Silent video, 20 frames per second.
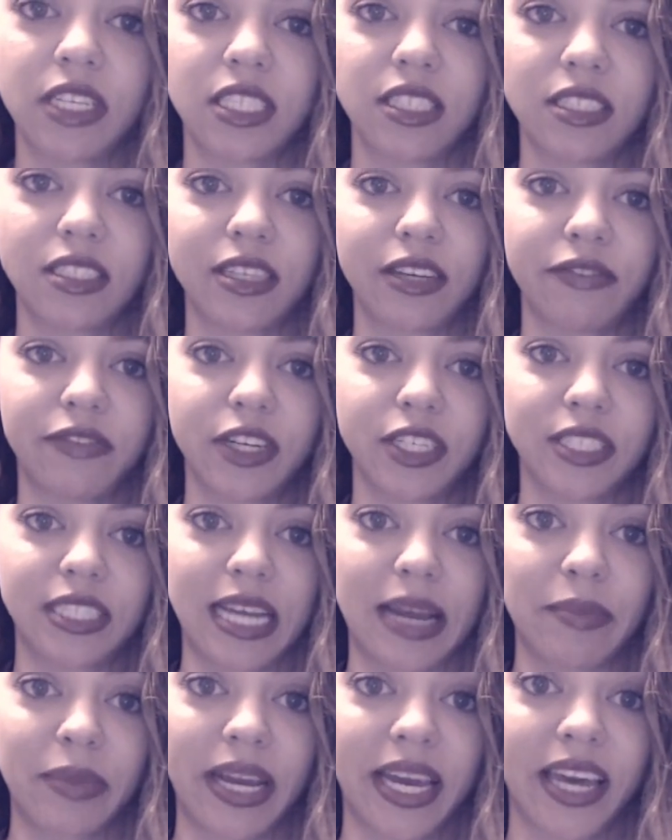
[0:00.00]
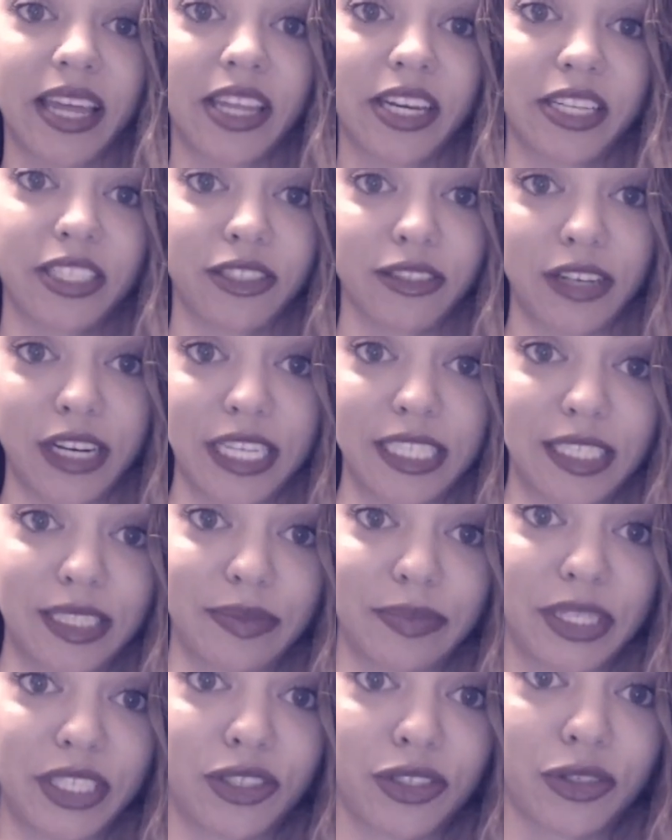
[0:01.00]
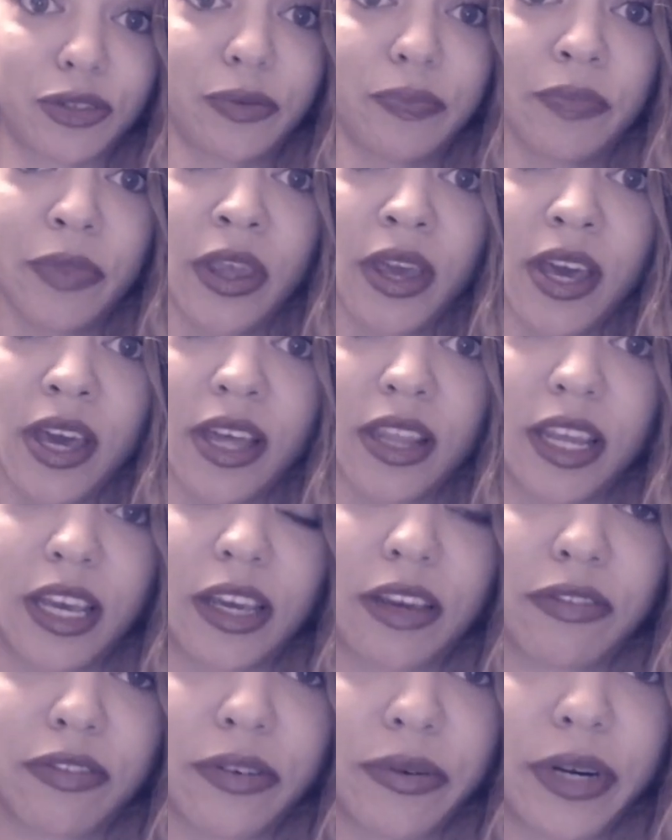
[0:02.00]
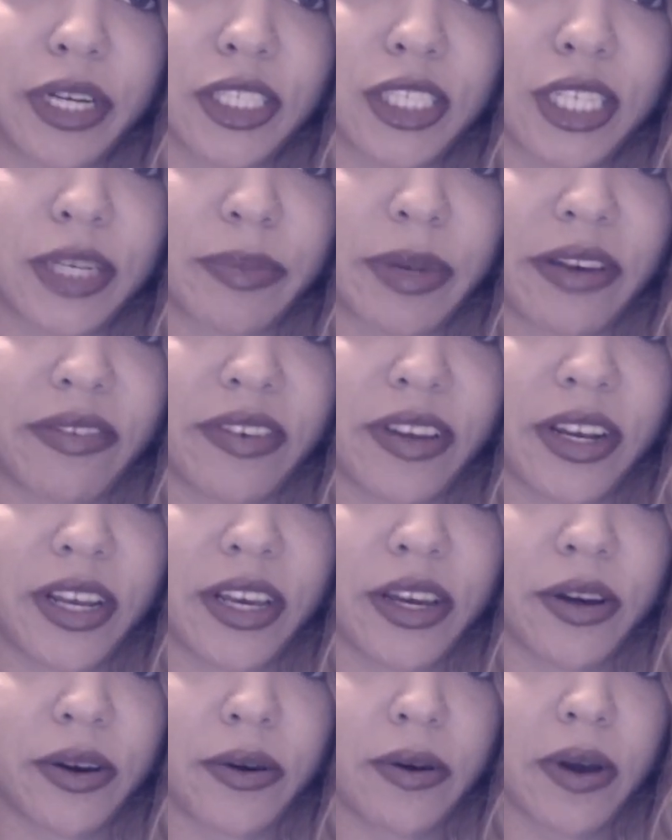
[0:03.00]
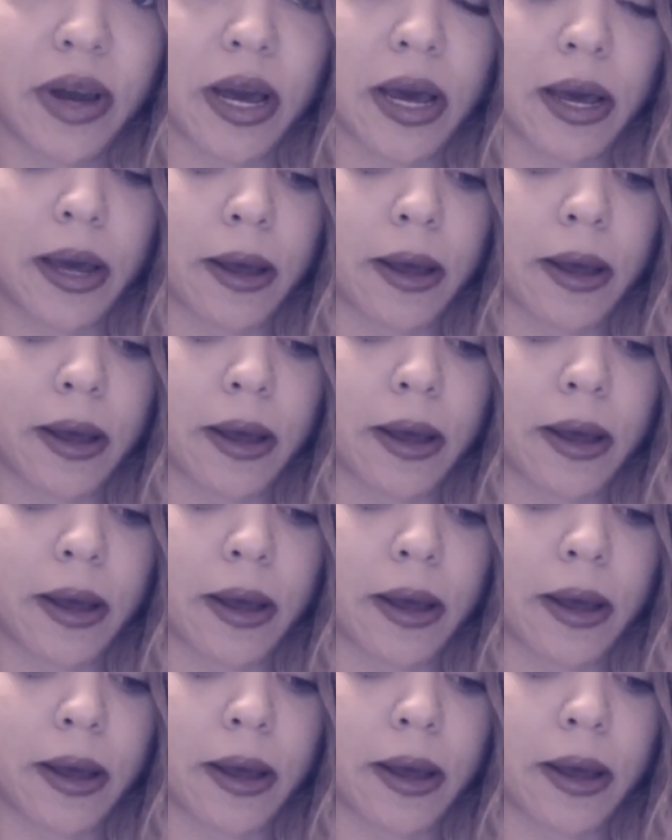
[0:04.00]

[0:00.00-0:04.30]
this is our first time together, so nice to meet you. Thank you for watching my video.